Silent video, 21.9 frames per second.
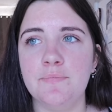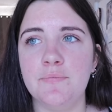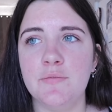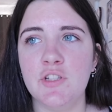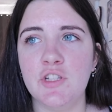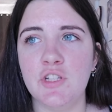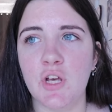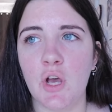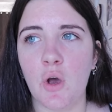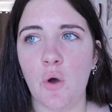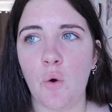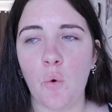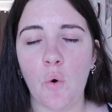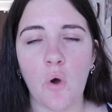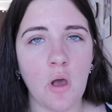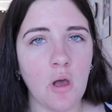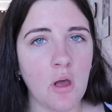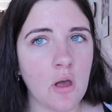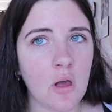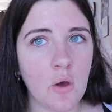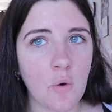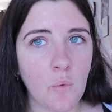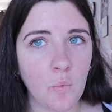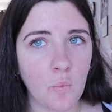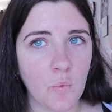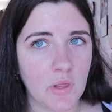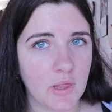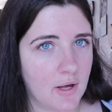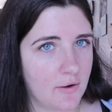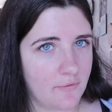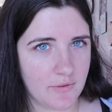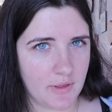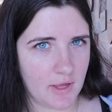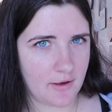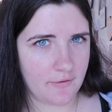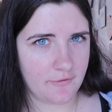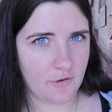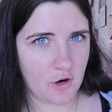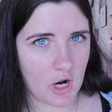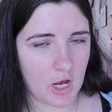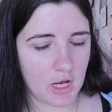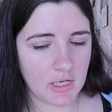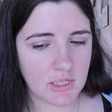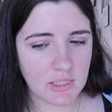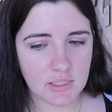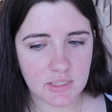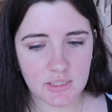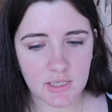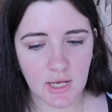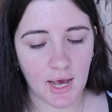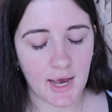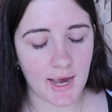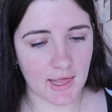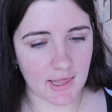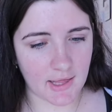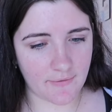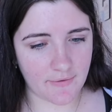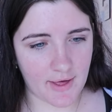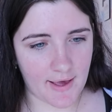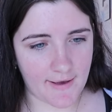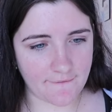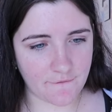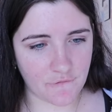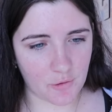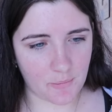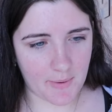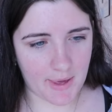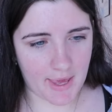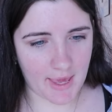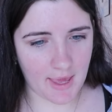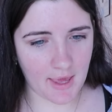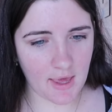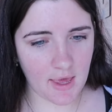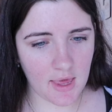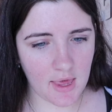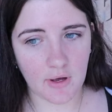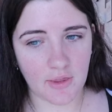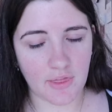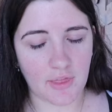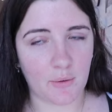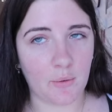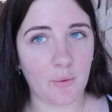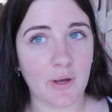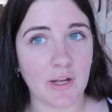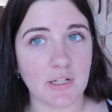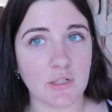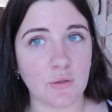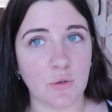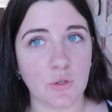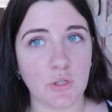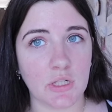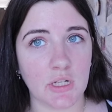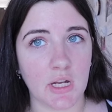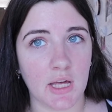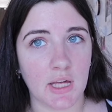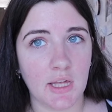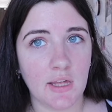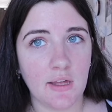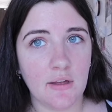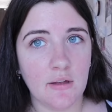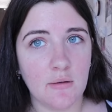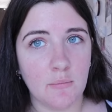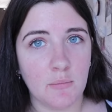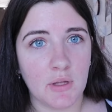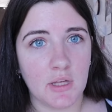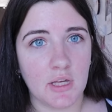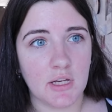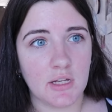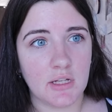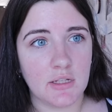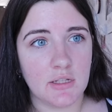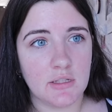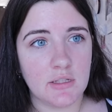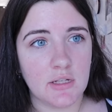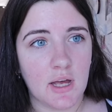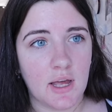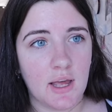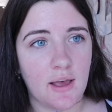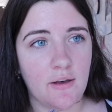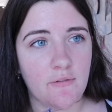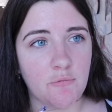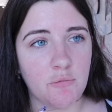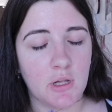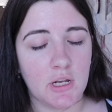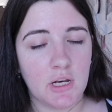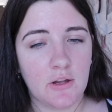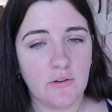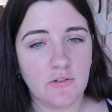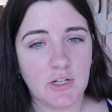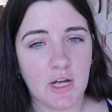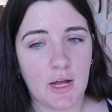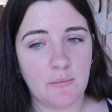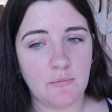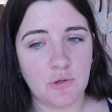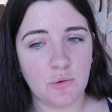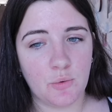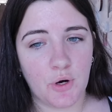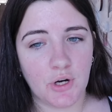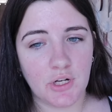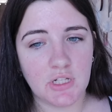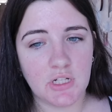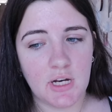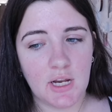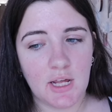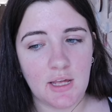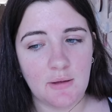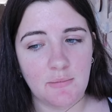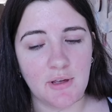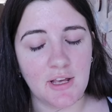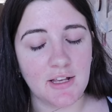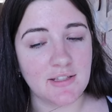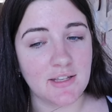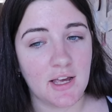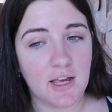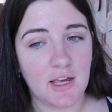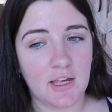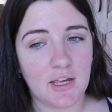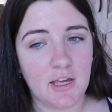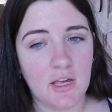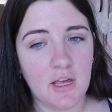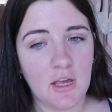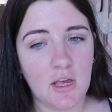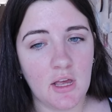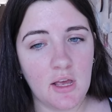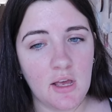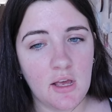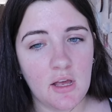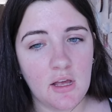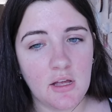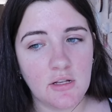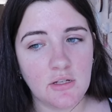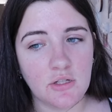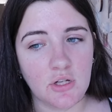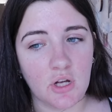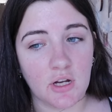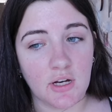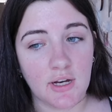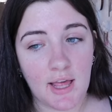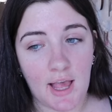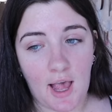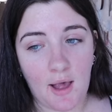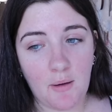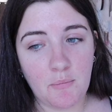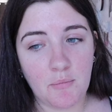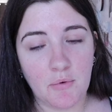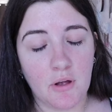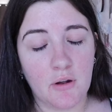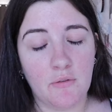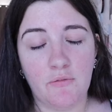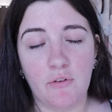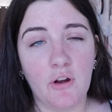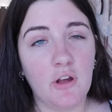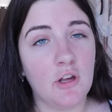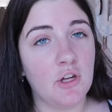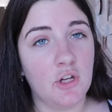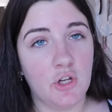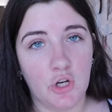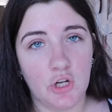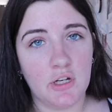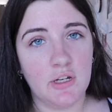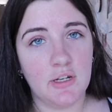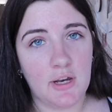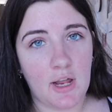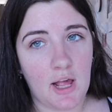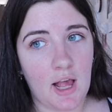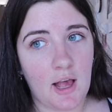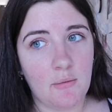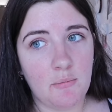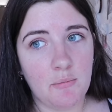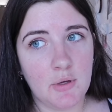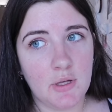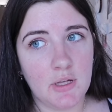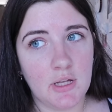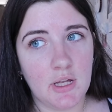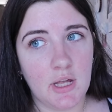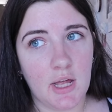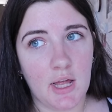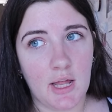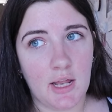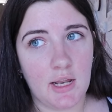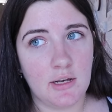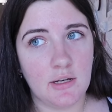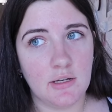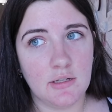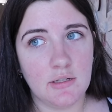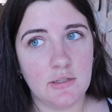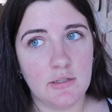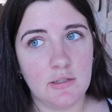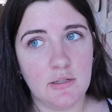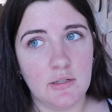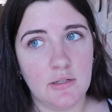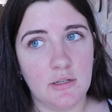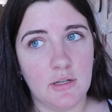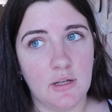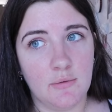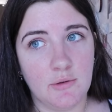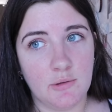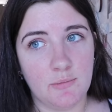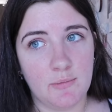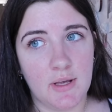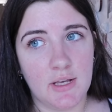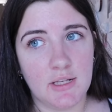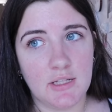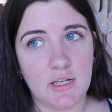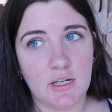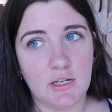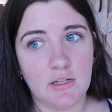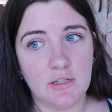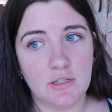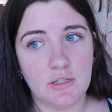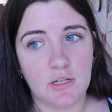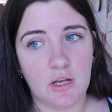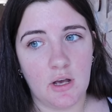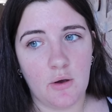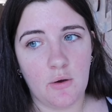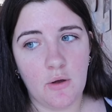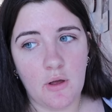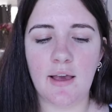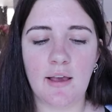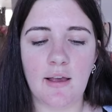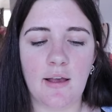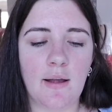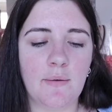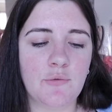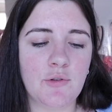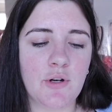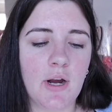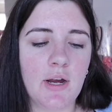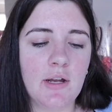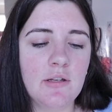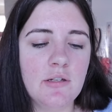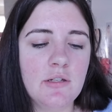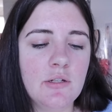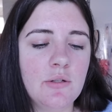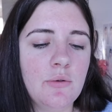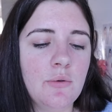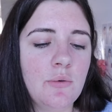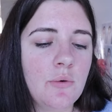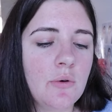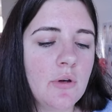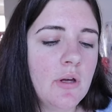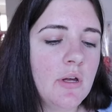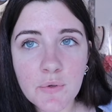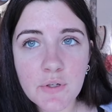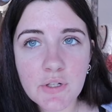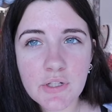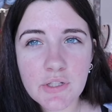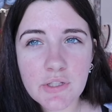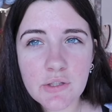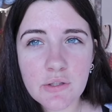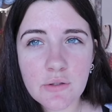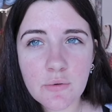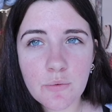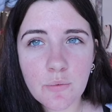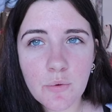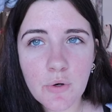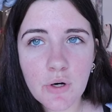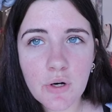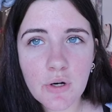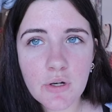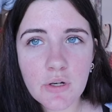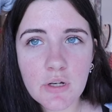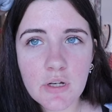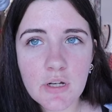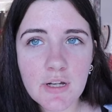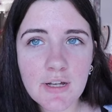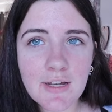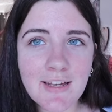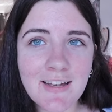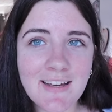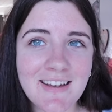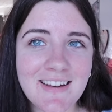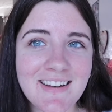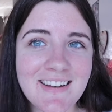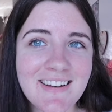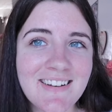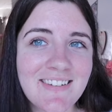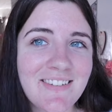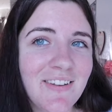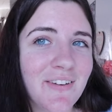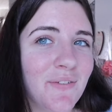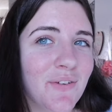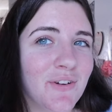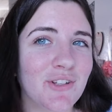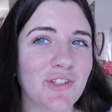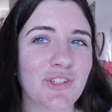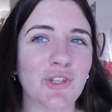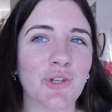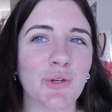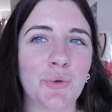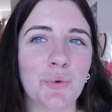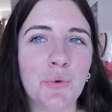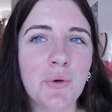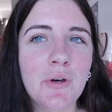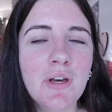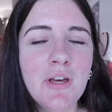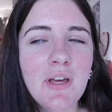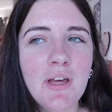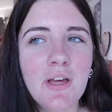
So we love that for us. I love that for me. I think we'll get to it tonight because I have plenty of time to work tonight because I took a nap, a very good nap, and it was amazing. So I'm trying to, what is the word? Like when you